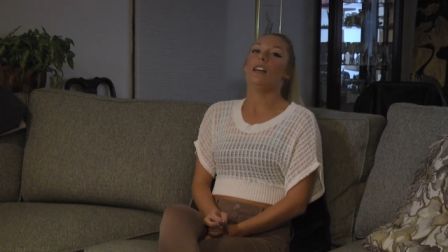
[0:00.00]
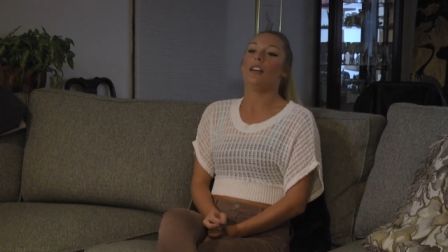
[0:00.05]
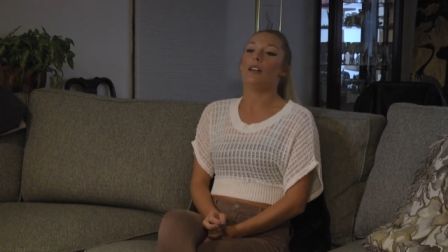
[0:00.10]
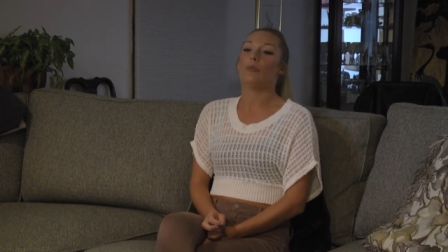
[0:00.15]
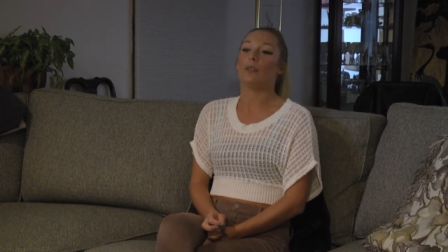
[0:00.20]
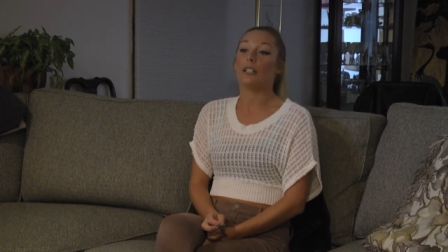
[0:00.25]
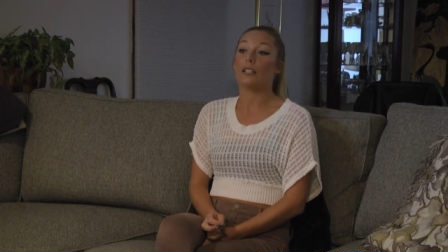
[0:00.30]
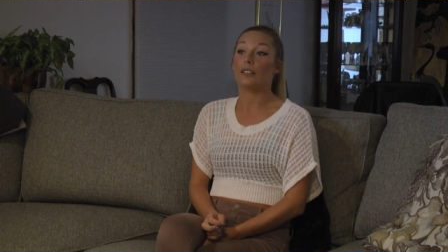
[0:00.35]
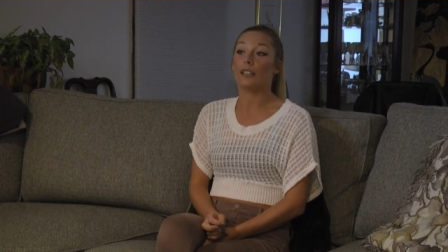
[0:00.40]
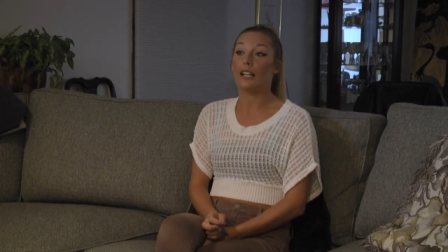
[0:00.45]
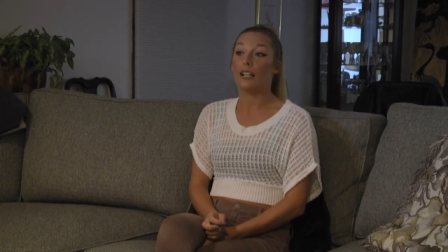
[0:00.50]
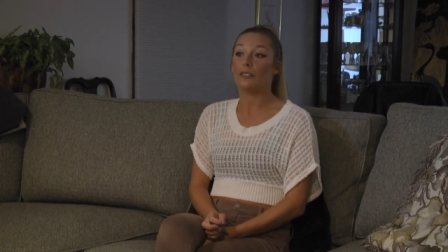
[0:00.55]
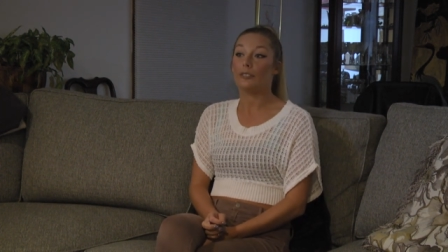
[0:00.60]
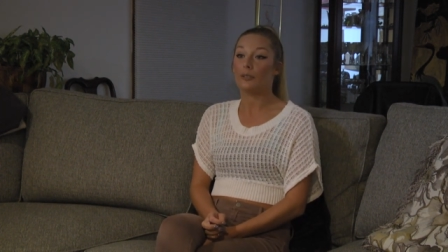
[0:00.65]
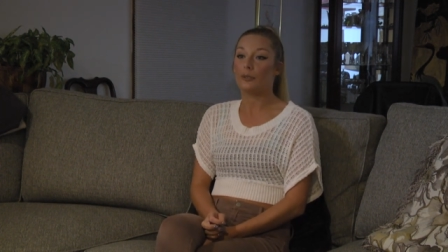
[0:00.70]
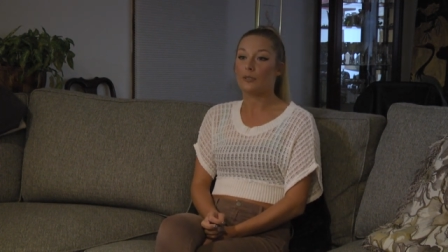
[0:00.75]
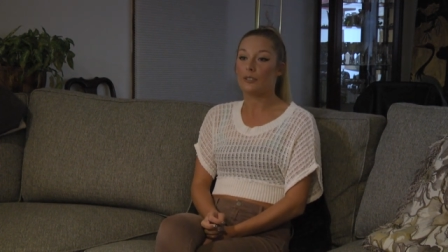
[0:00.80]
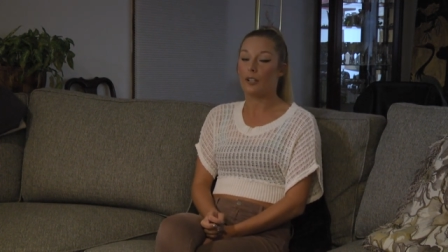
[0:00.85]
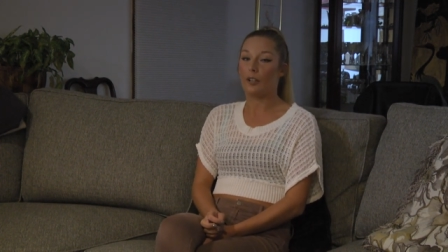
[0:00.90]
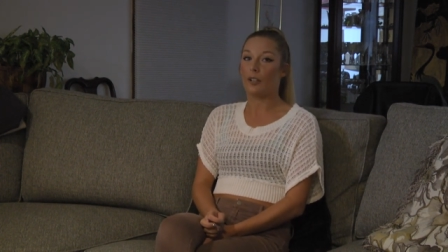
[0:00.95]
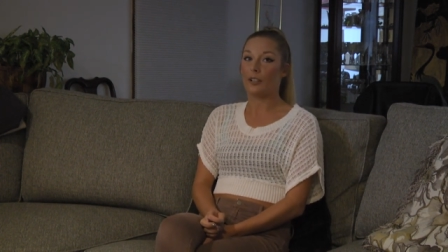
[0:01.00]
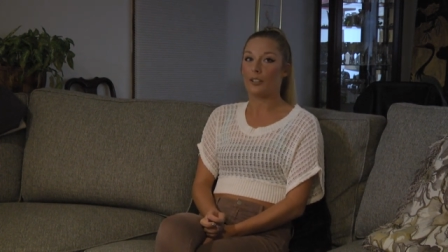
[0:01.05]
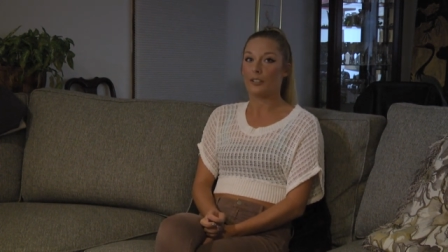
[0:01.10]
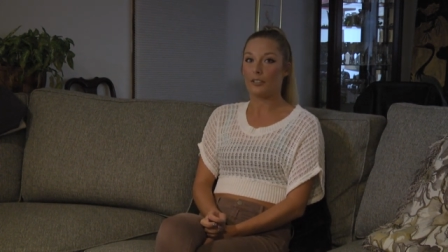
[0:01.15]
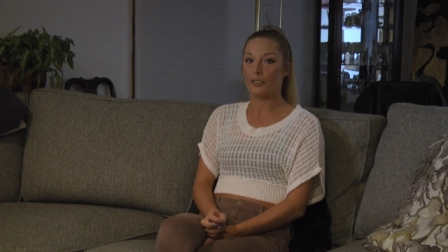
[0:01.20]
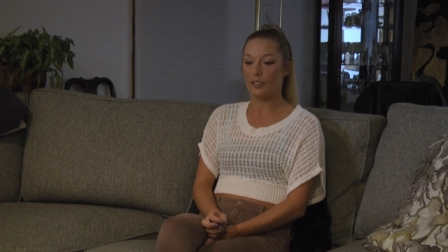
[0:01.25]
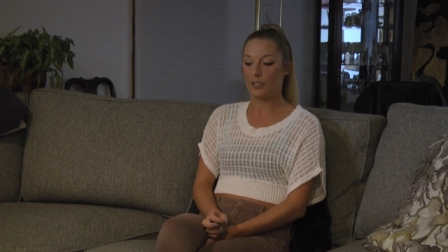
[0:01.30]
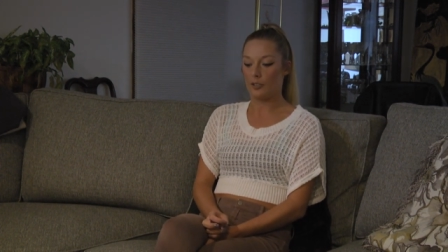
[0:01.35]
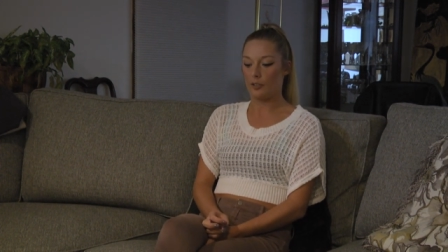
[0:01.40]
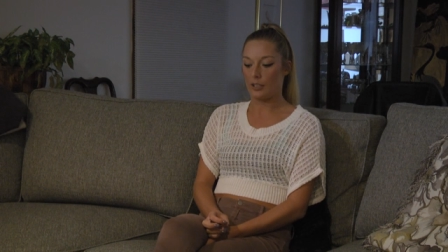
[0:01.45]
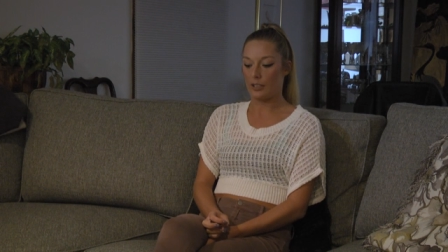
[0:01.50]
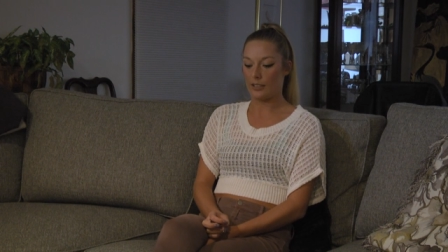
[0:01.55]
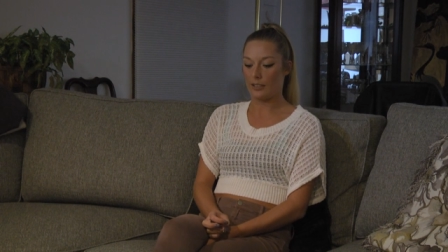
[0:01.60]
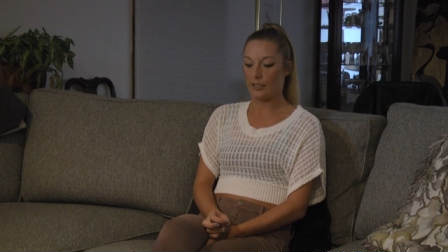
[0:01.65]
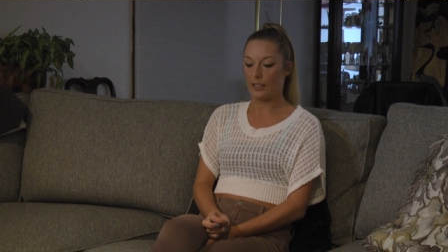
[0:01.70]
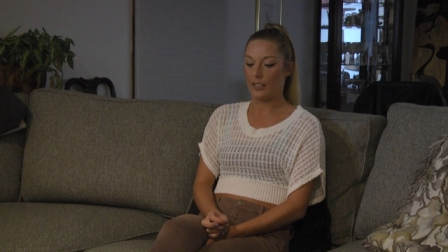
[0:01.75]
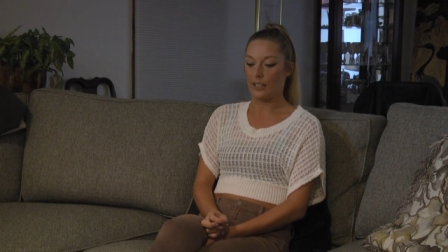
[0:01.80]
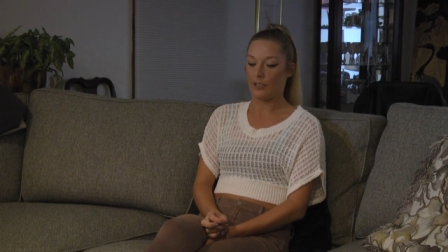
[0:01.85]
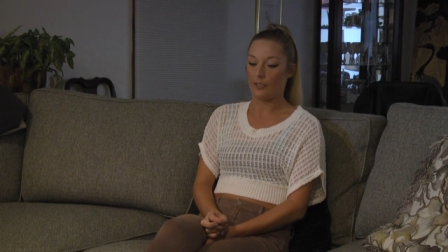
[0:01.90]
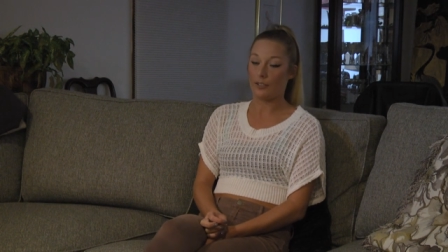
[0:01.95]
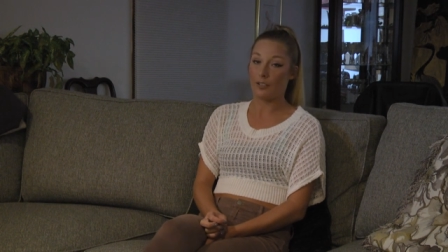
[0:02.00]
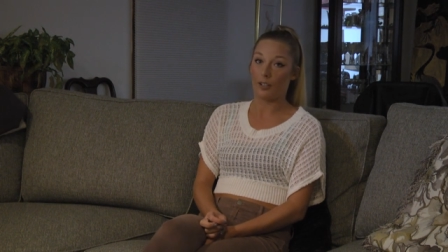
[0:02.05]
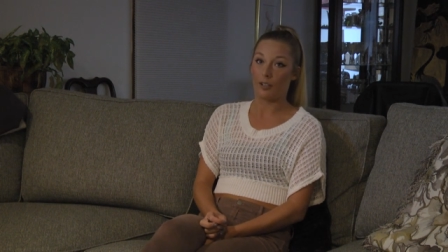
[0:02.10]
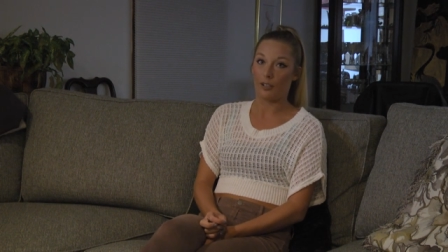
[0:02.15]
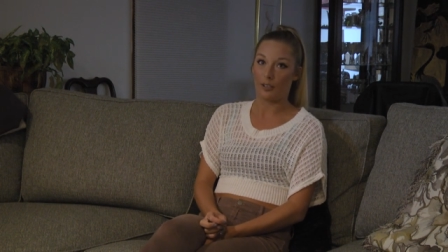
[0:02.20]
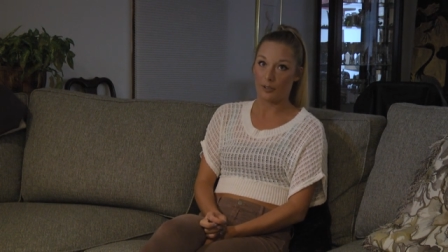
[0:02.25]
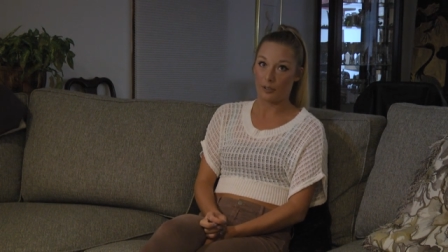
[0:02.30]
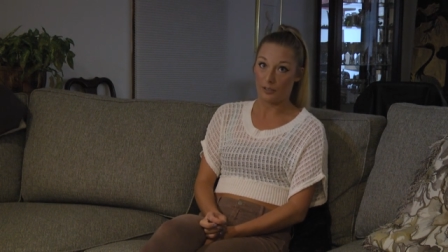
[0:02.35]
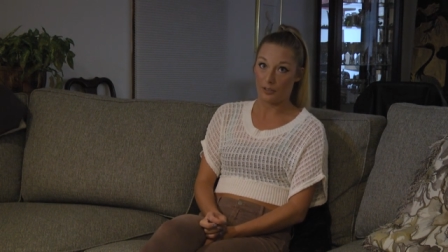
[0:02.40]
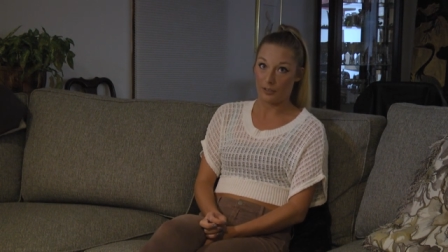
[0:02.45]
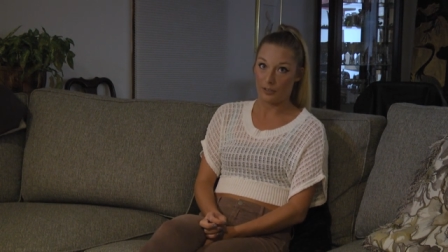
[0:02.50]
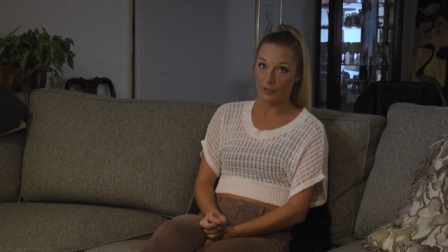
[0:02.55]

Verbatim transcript: And when he left, it was hard to just like talk